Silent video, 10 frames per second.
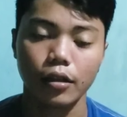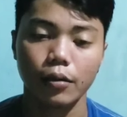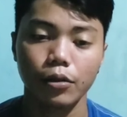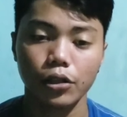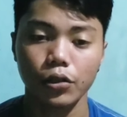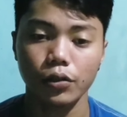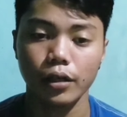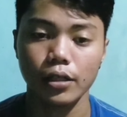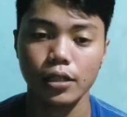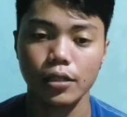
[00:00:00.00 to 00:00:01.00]
W
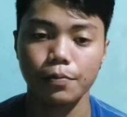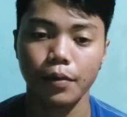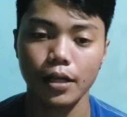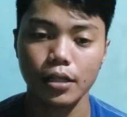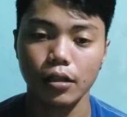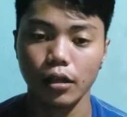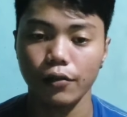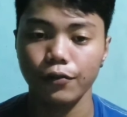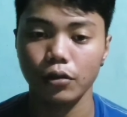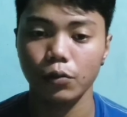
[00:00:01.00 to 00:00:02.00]
is
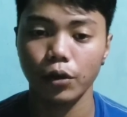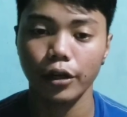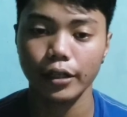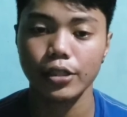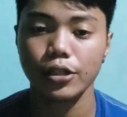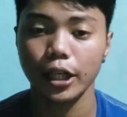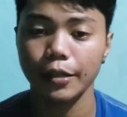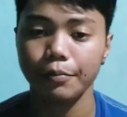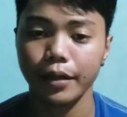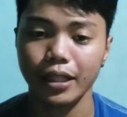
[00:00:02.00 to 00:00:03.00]
positive when work is
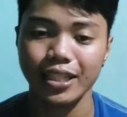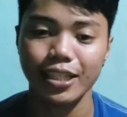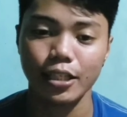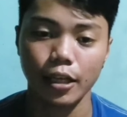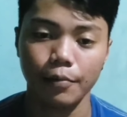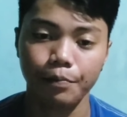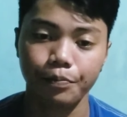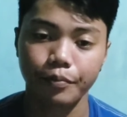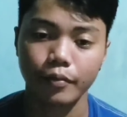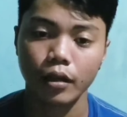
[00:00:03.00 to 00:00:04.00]
done by the system,
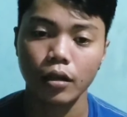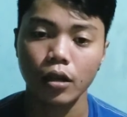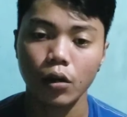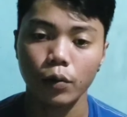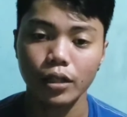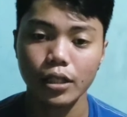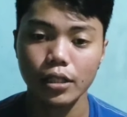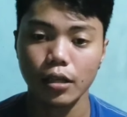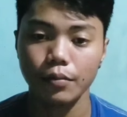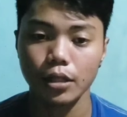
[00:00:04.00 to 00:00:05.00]
when the
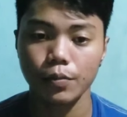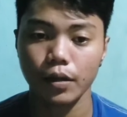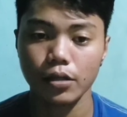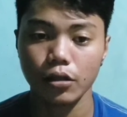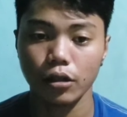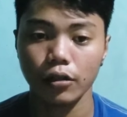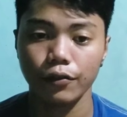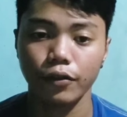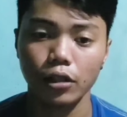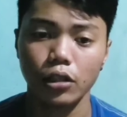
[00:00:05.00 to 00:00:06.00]
system expands or
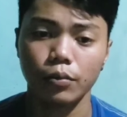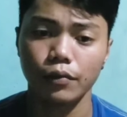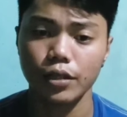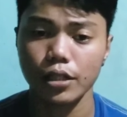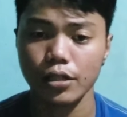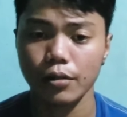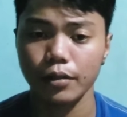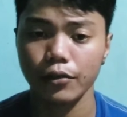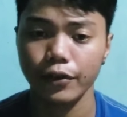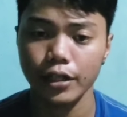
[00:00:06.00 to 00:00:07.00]
volume of the system
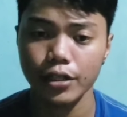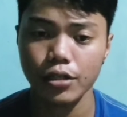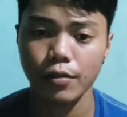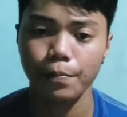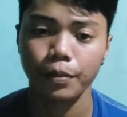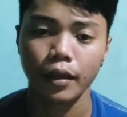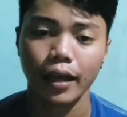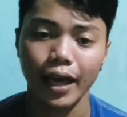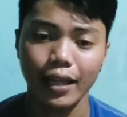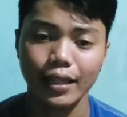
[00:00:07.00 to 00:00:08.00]
increase,
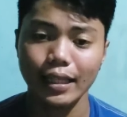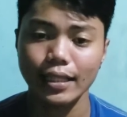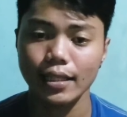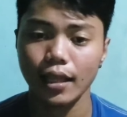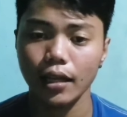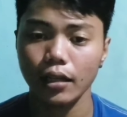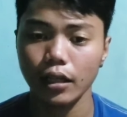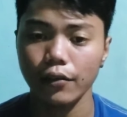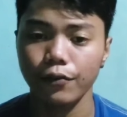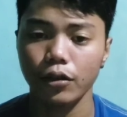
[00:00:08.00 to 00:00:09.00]
and is
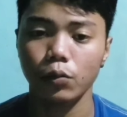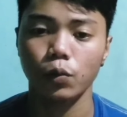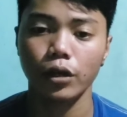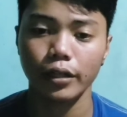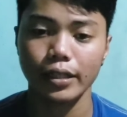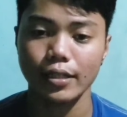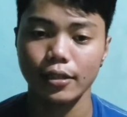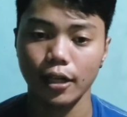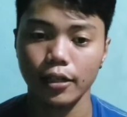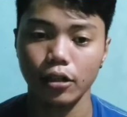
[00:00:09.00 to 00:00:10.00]
negative when work is
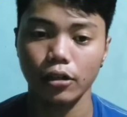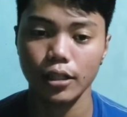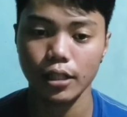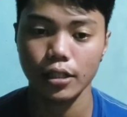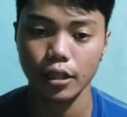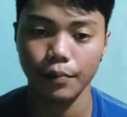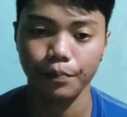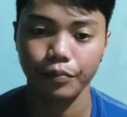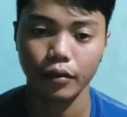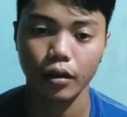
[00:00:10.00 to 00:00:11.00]
done on the system,
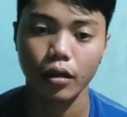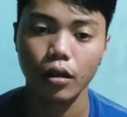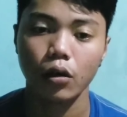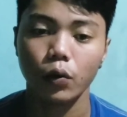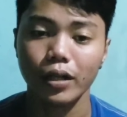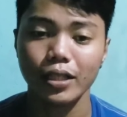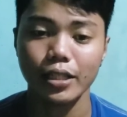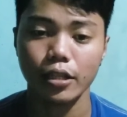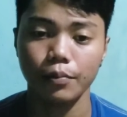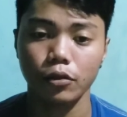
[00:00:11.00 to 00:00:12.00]
when
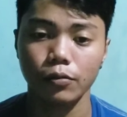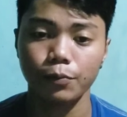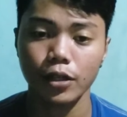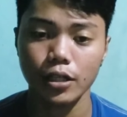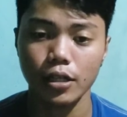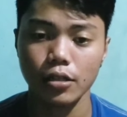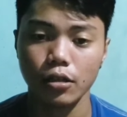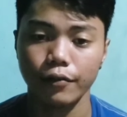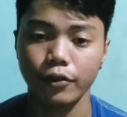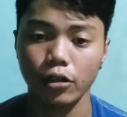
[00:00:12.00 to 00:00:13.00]
system compresses
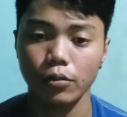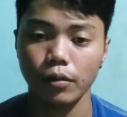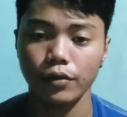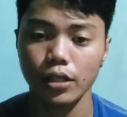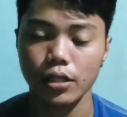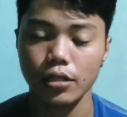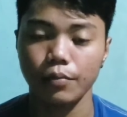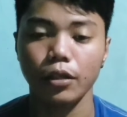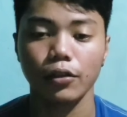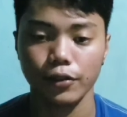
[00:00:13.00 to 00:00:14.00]
or volume of the
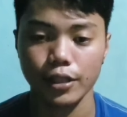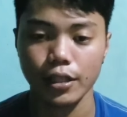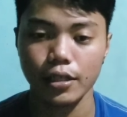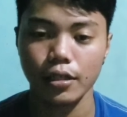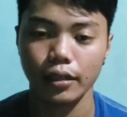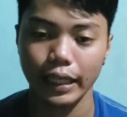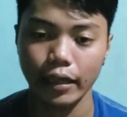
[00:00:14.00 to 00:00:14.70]
system decreases.